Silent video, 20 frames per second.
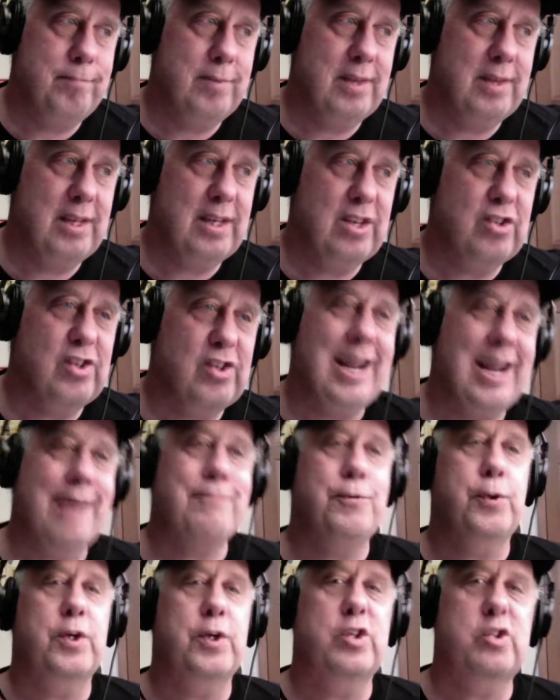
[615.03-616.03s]
Because he'd have
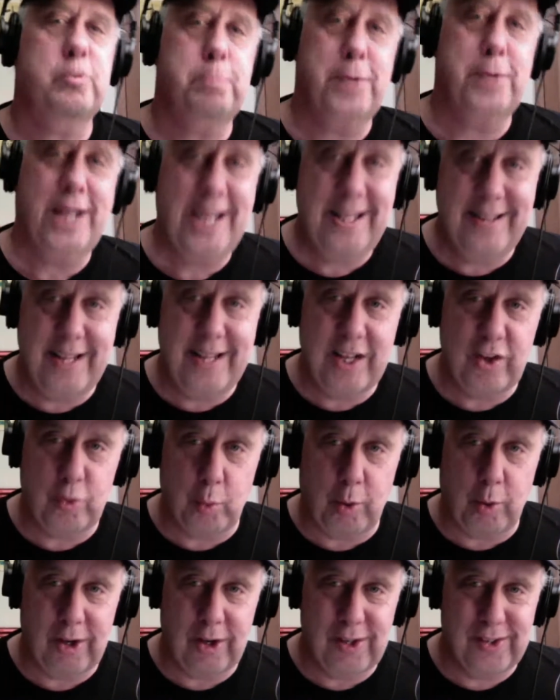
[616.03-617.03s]
to explain these
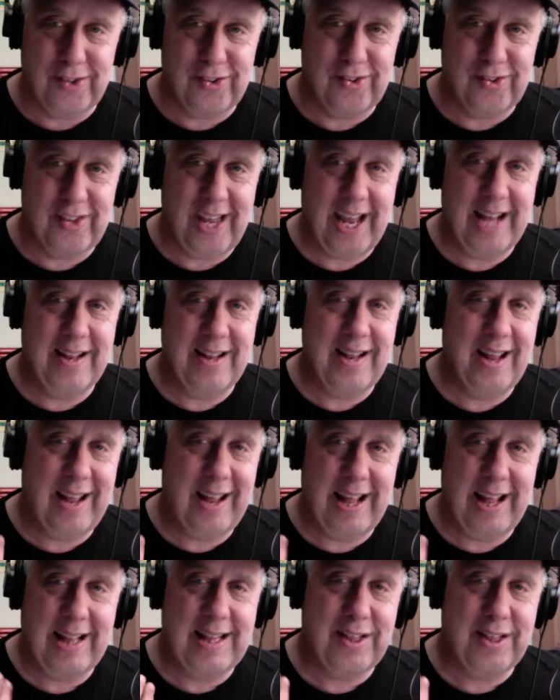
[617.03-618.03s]
worlds, and
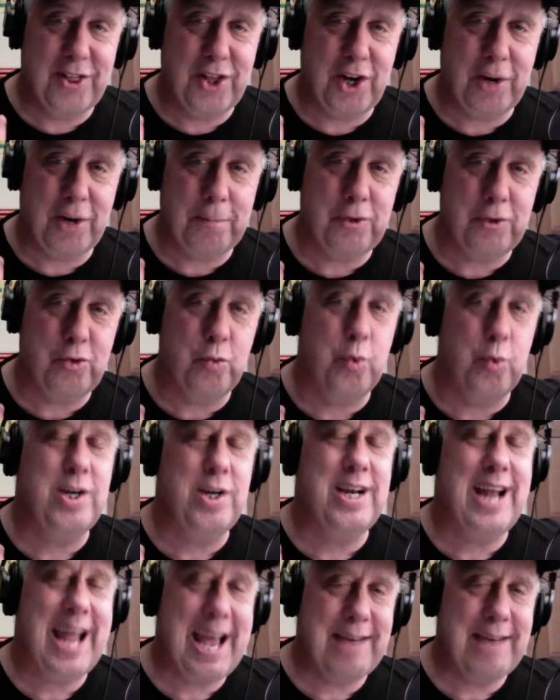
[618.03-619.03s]
the therapist
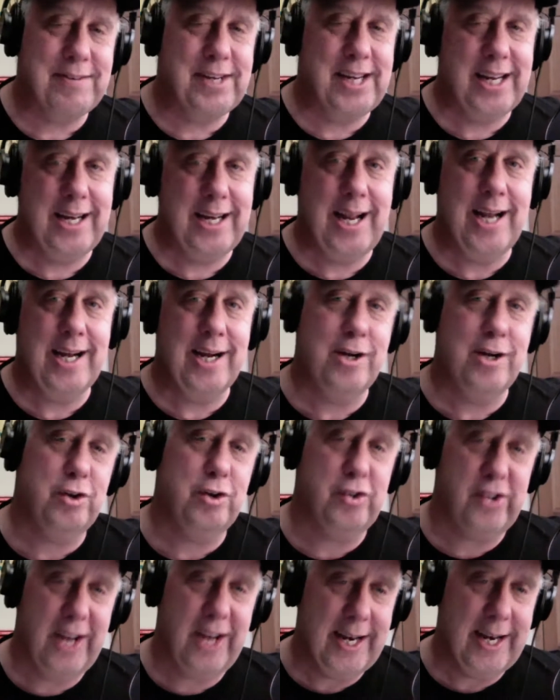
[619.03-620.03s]
wouldn't have an innate
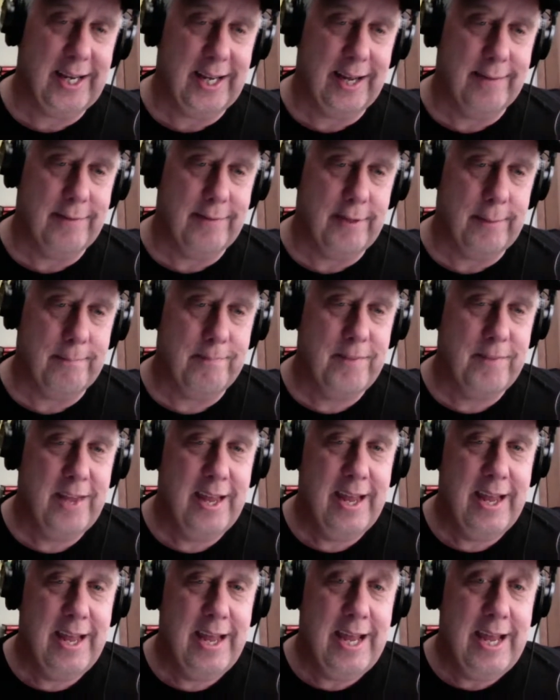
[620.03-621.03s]
understanding of them.
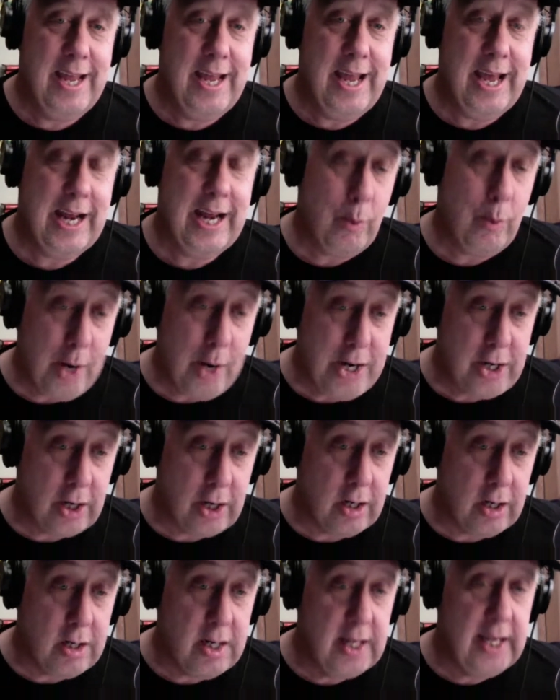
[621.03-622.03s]
And I
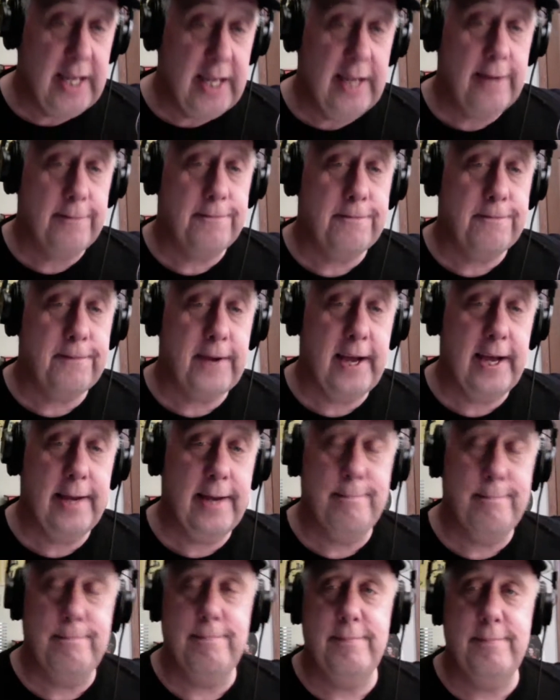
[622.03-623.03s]
wonder if
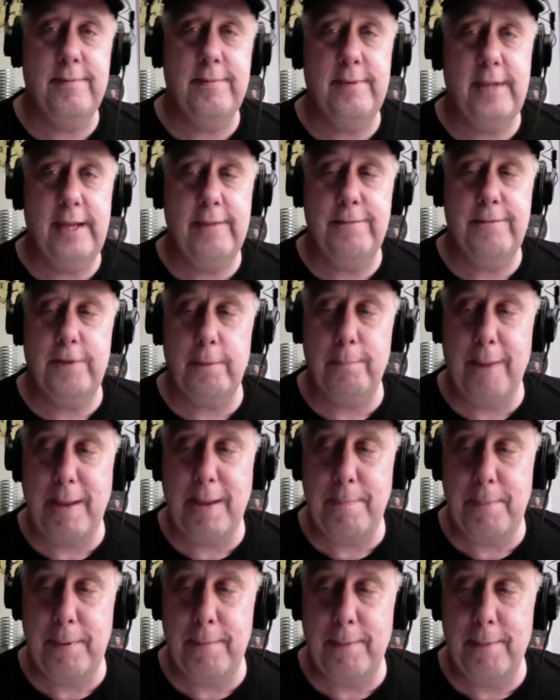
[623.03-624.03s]
there
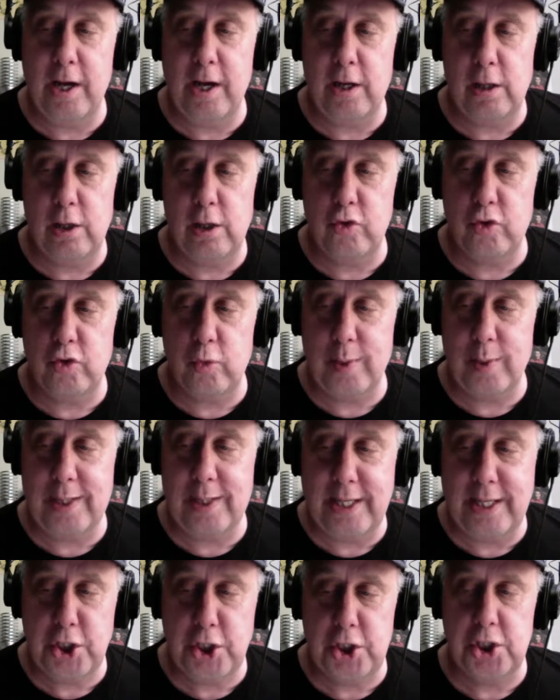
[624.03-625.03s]
might be a closer
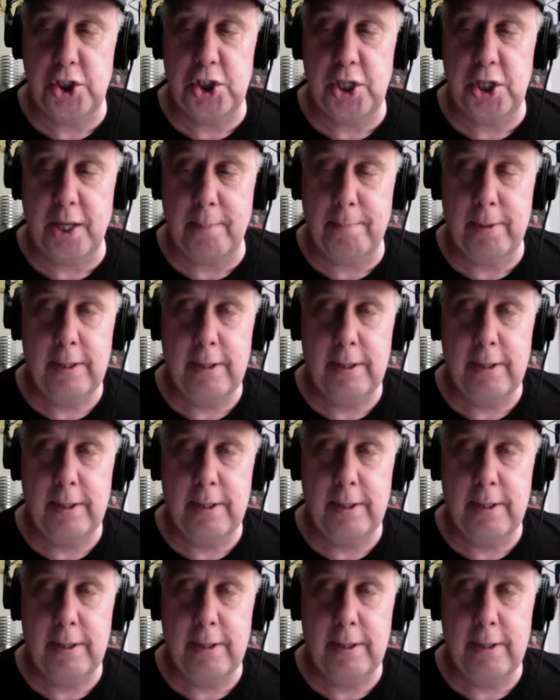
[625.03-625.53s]
relationship,